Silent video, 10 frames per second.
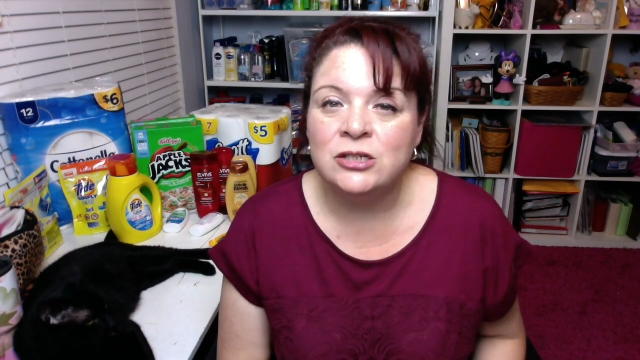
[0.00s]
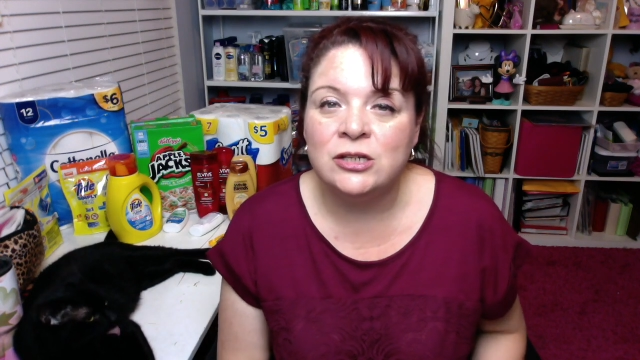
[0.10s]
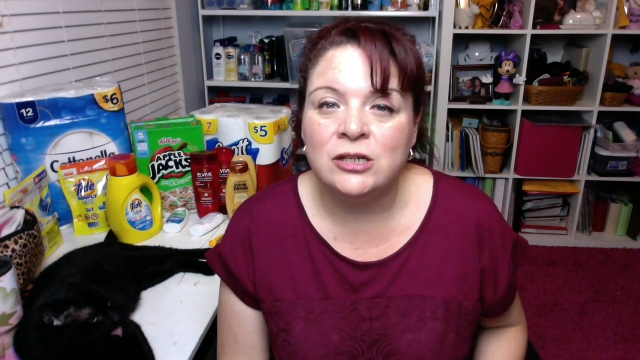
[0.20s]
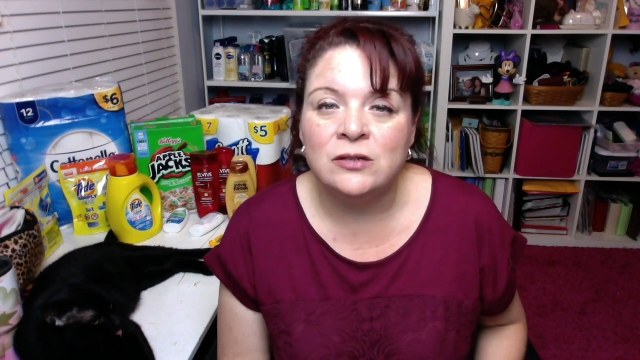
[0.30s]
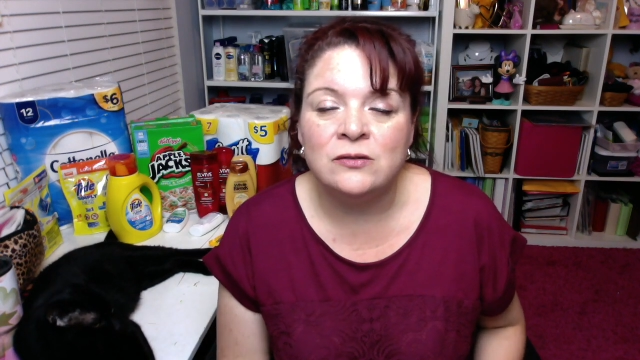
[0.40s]
to
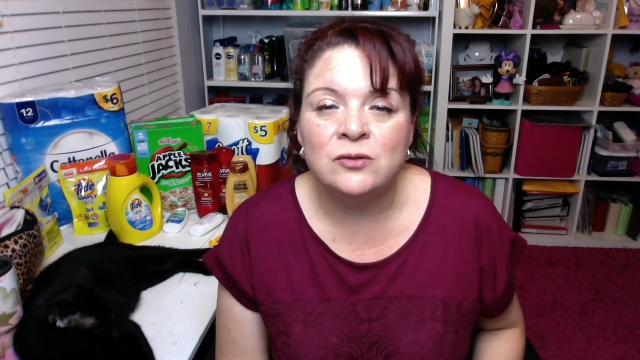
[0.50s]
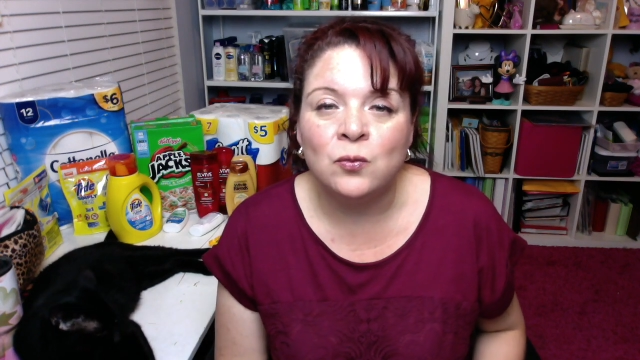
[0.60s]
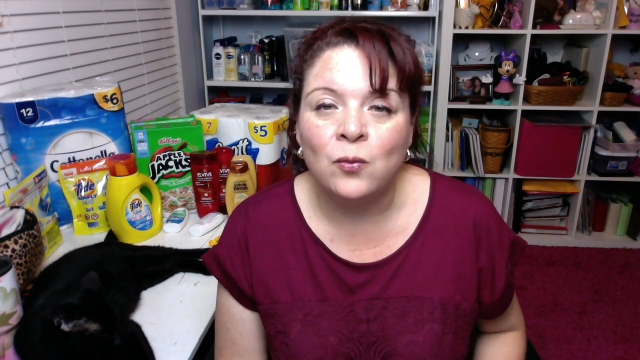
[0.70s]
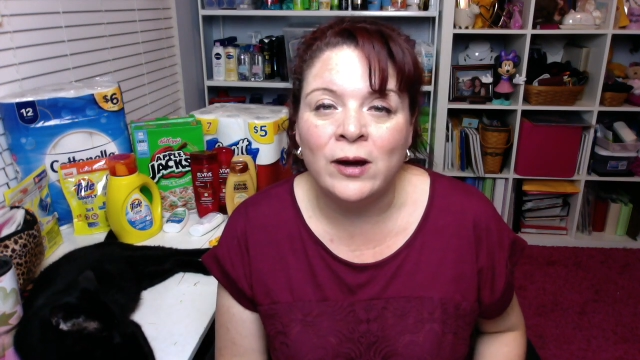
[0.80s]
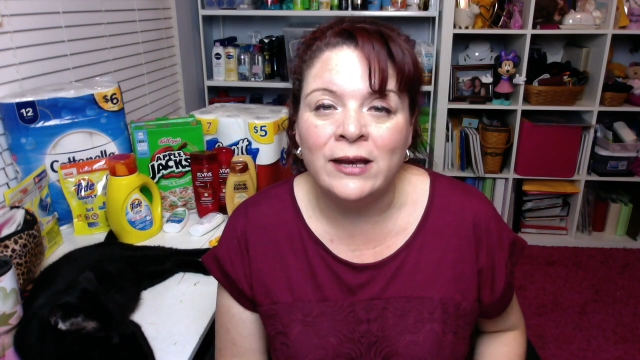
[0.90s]
use
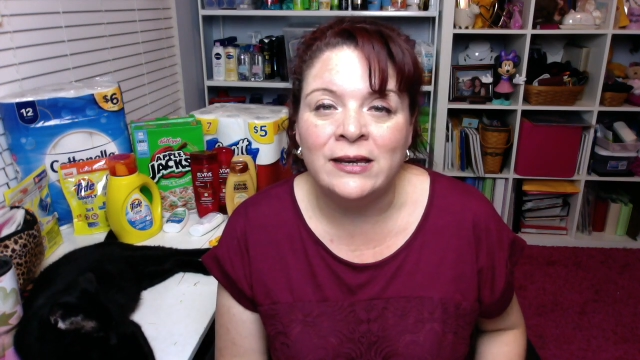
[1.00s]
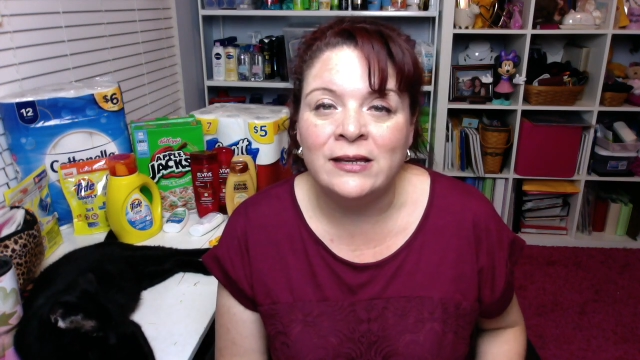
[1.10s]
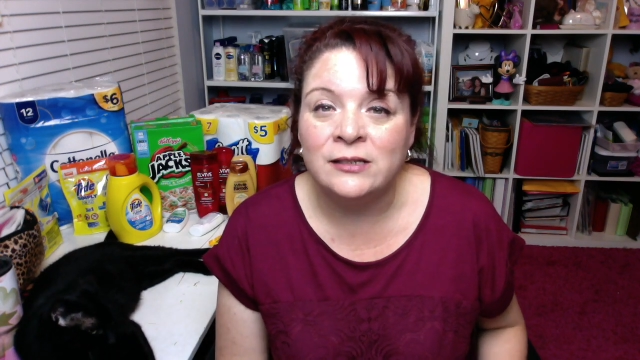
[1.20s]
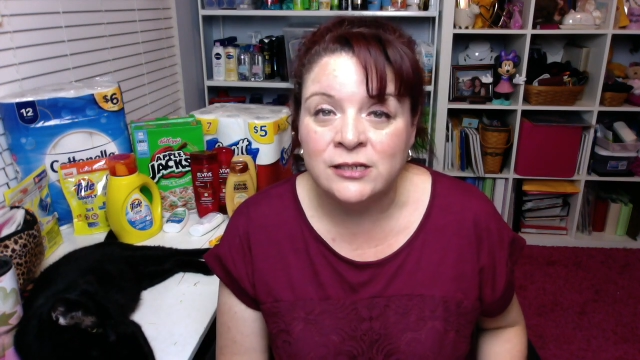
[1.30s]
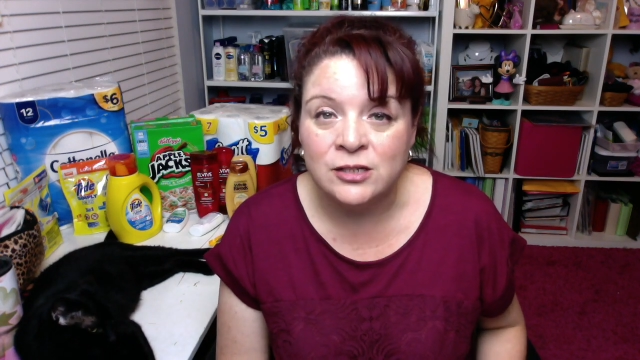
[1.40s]
one
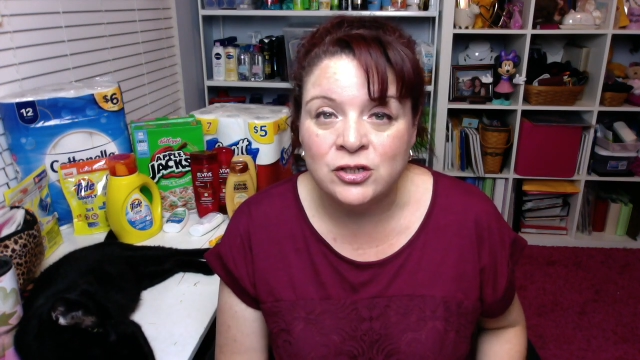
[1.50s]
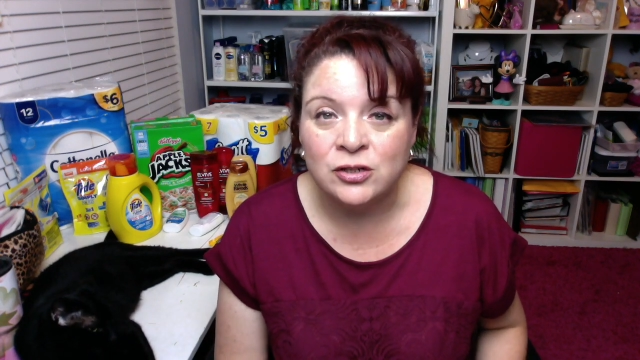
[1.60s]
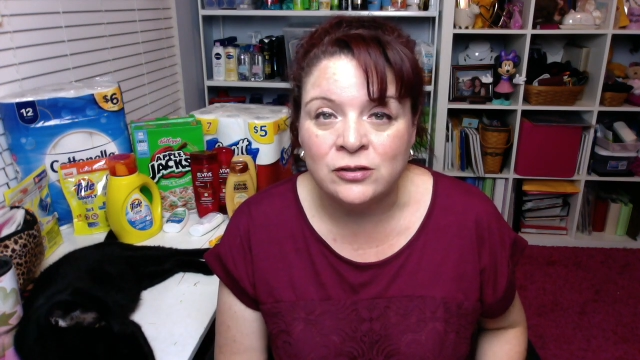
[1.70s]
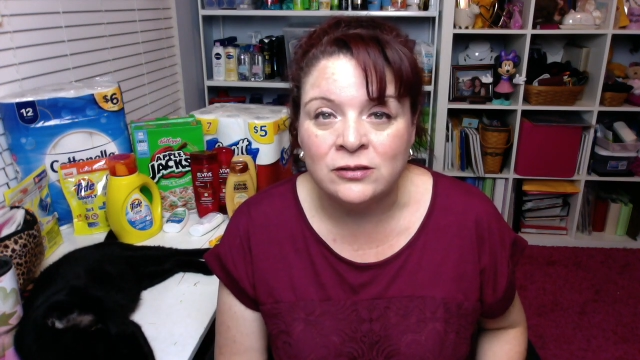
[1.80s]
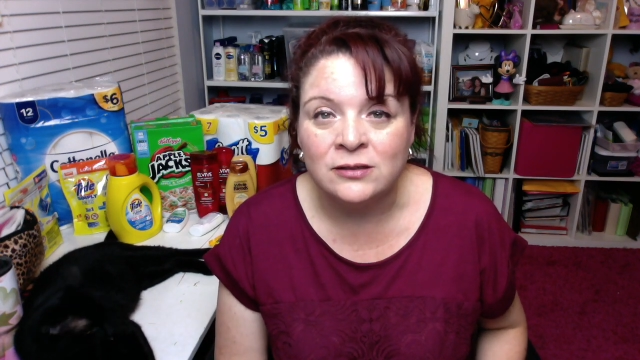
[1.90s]

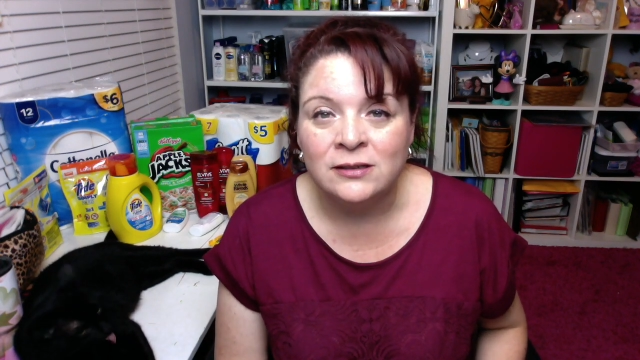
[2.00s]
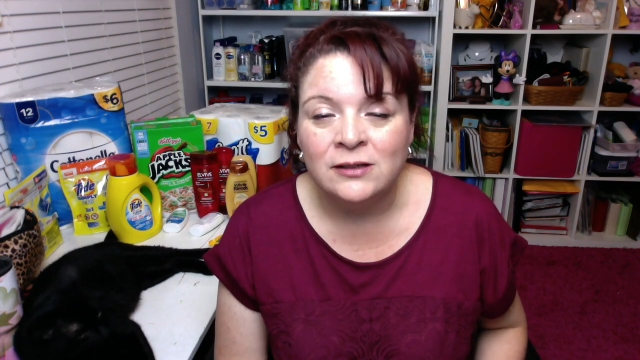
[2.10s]
digital